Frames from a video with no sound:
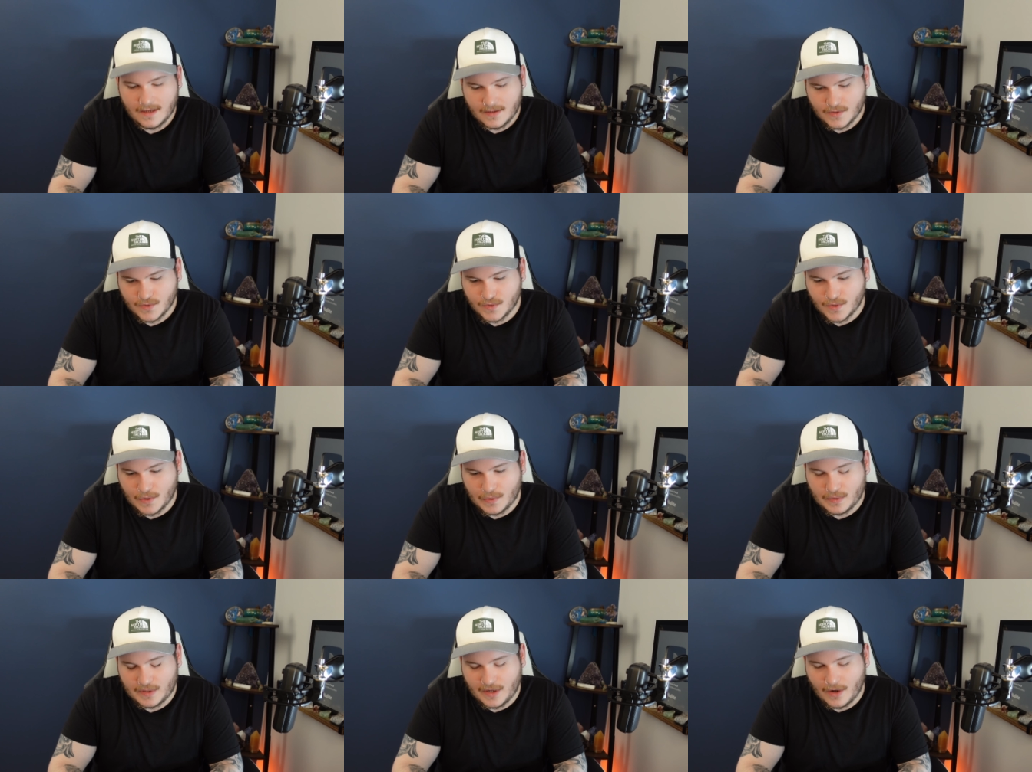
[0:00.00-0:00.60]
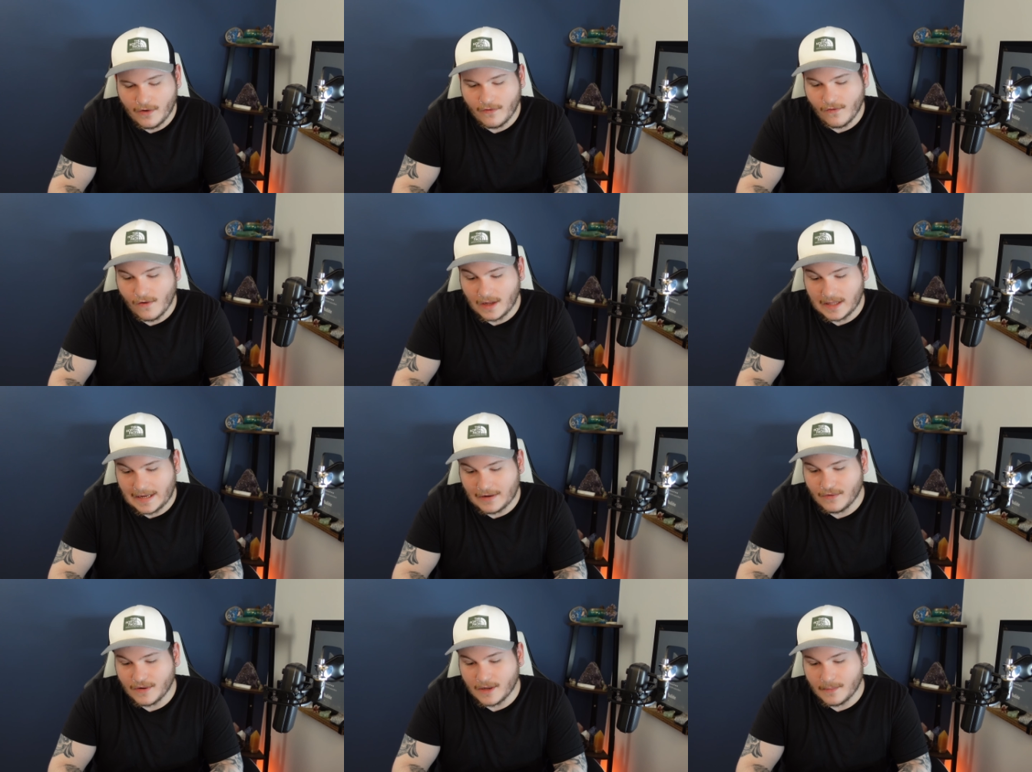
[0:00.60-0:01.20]
So the overall
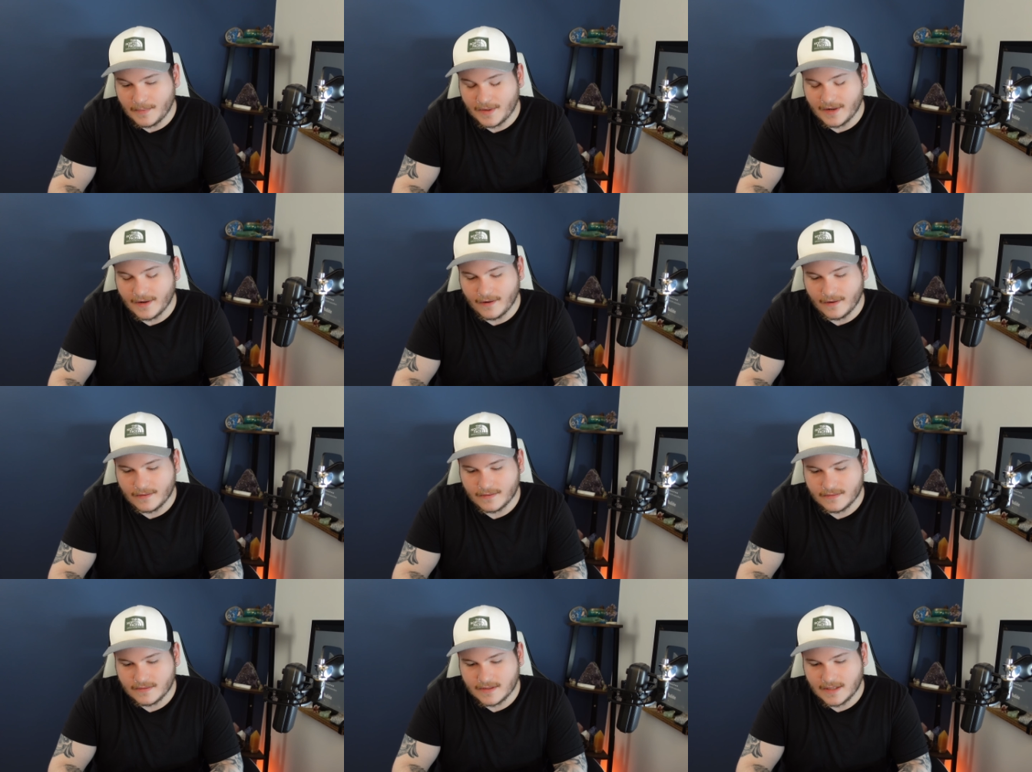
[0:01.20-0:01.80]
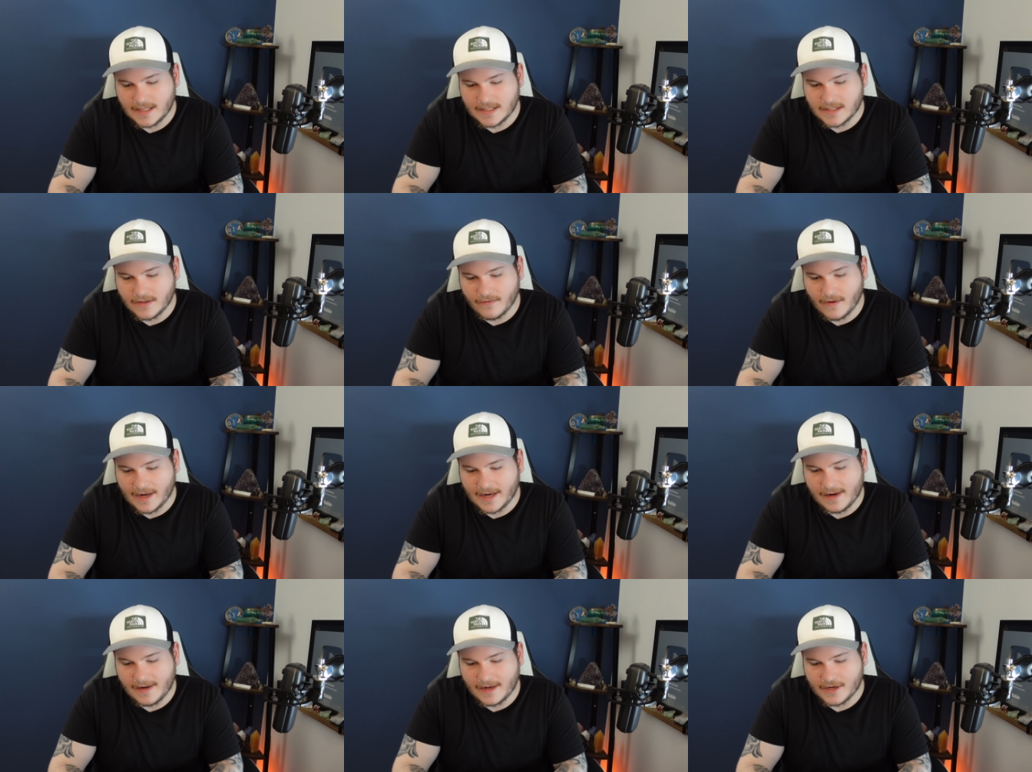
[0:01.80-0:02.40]
outcome here is the
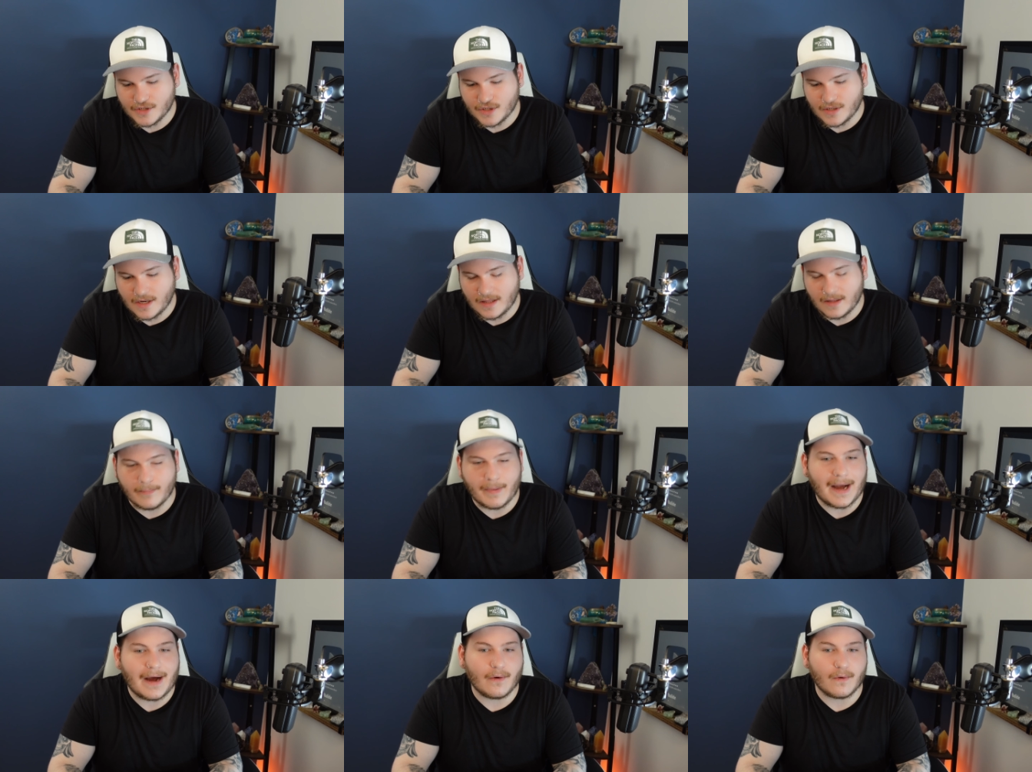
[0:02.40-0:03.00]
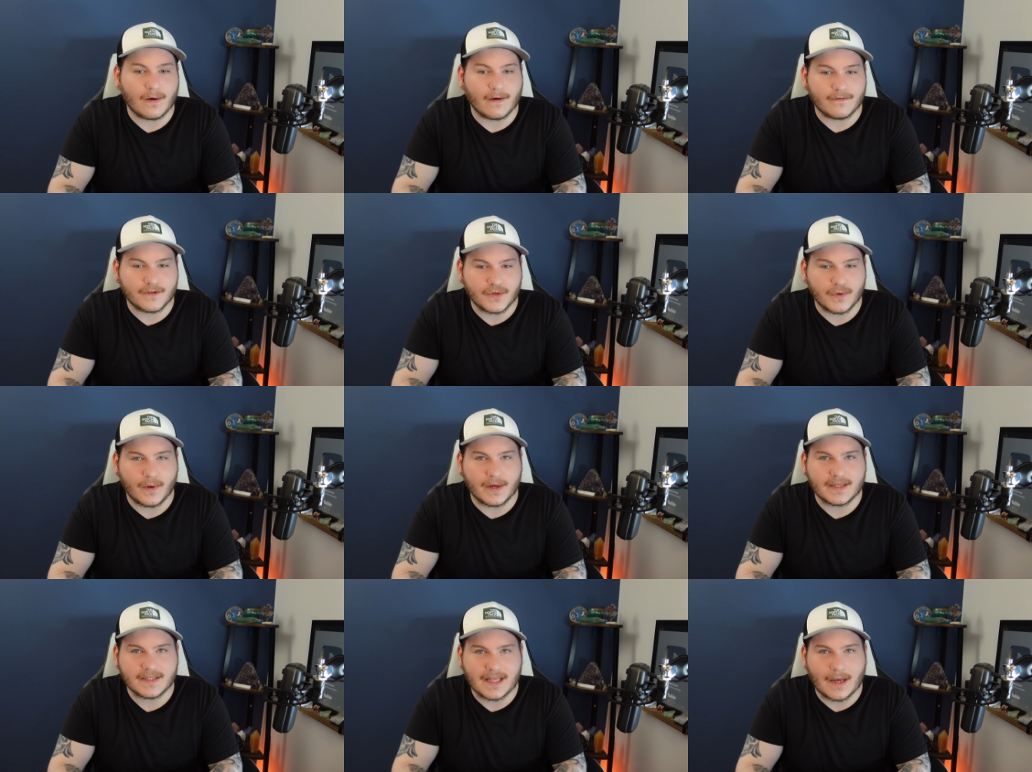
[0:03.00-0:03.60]
recognition and the power of
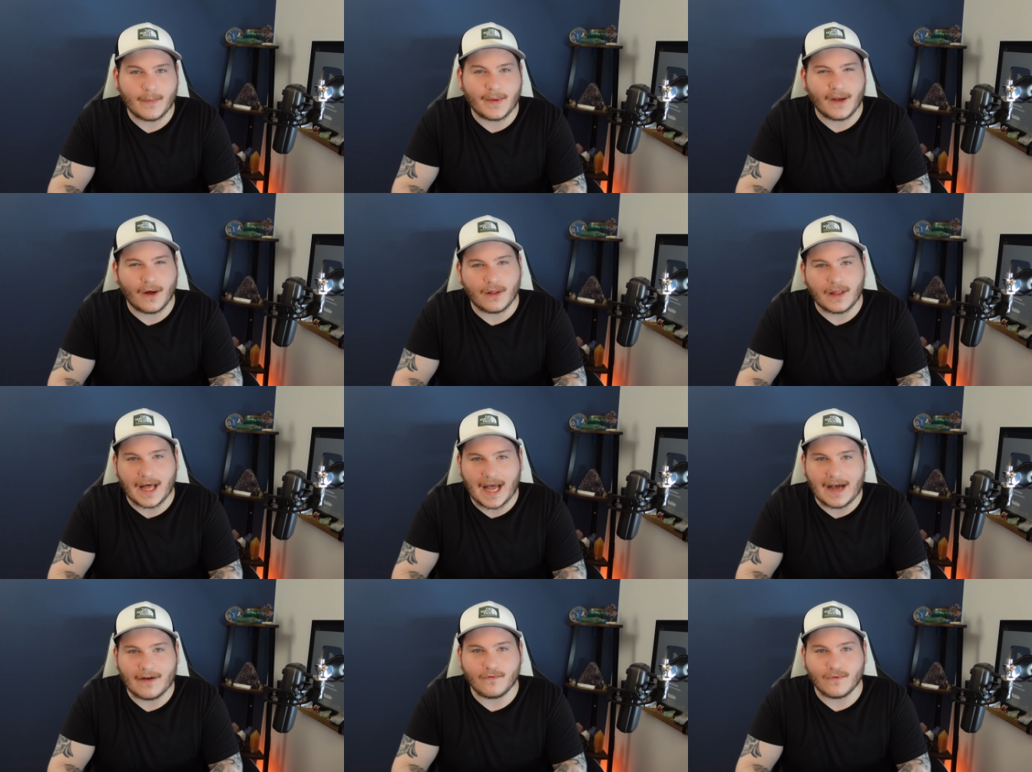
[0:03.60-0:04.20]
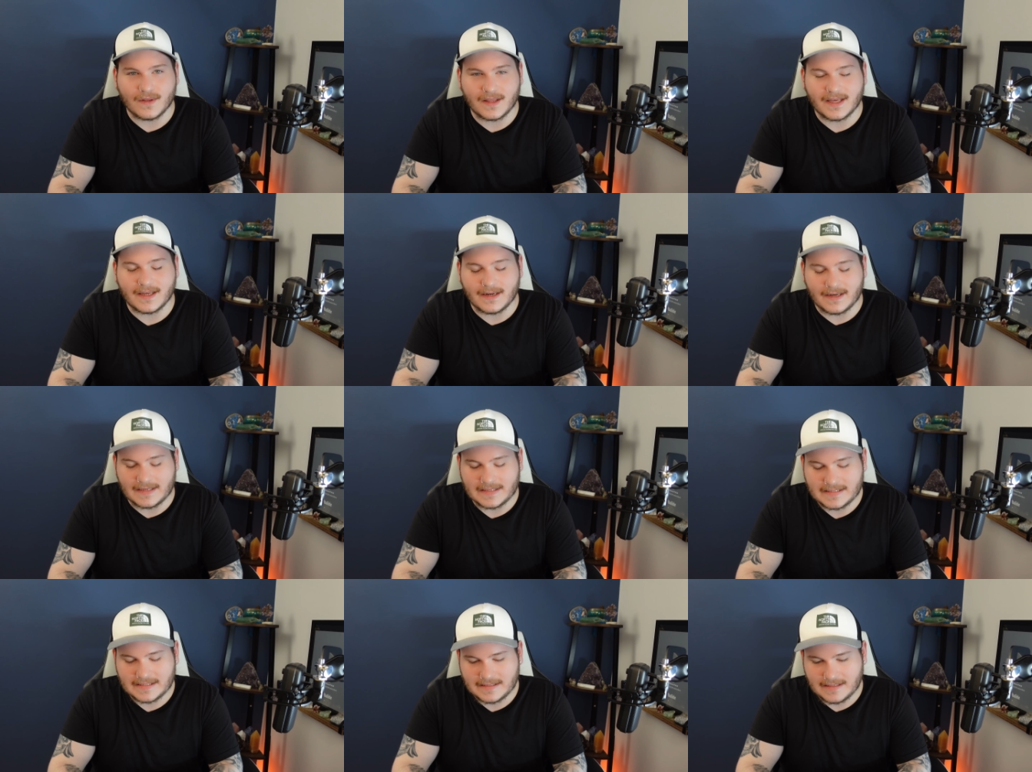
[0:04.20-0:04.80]
choice that we all have within
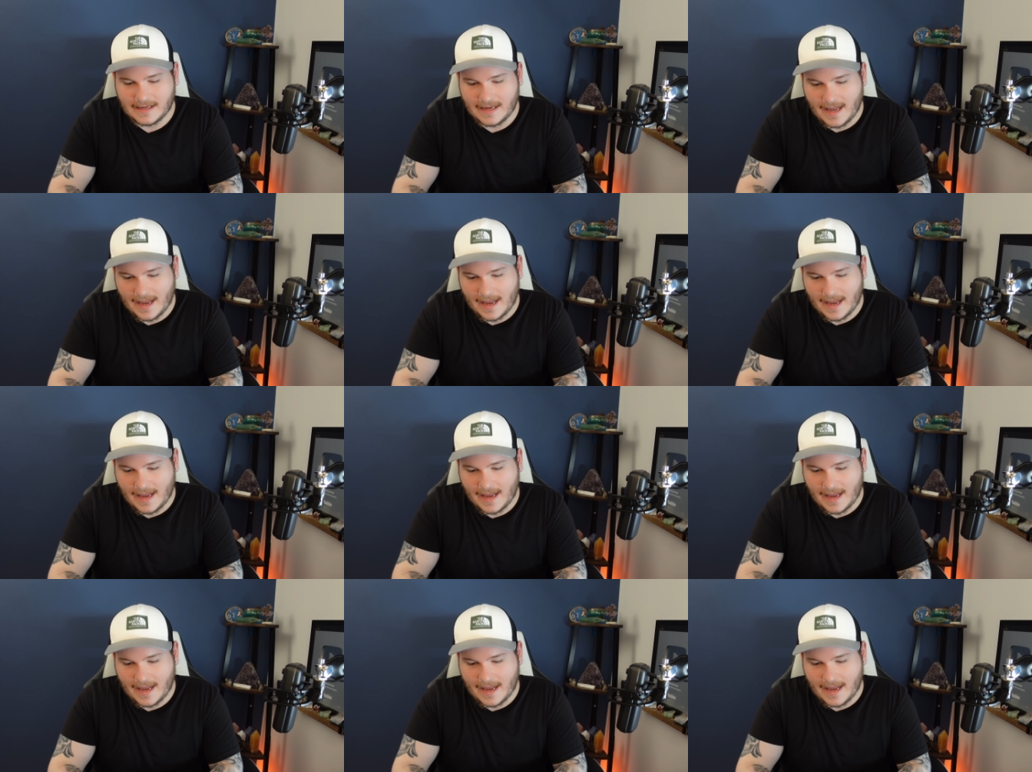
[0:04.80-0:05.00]
us.